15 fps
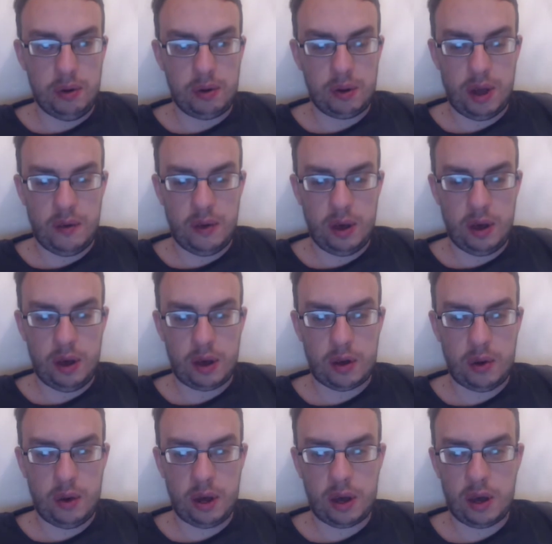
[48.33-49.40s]
give it a
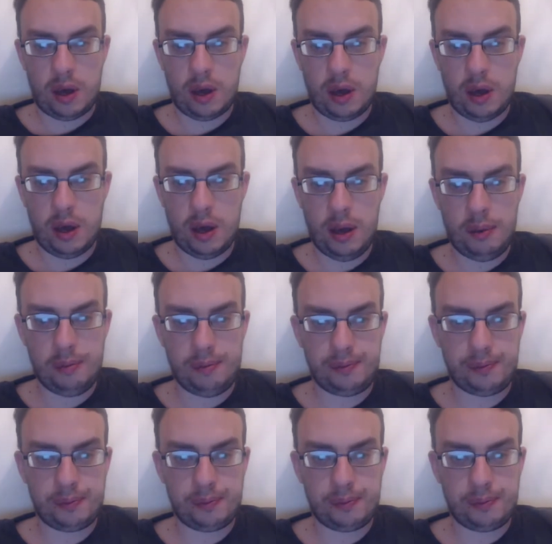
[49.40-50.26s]
quick um,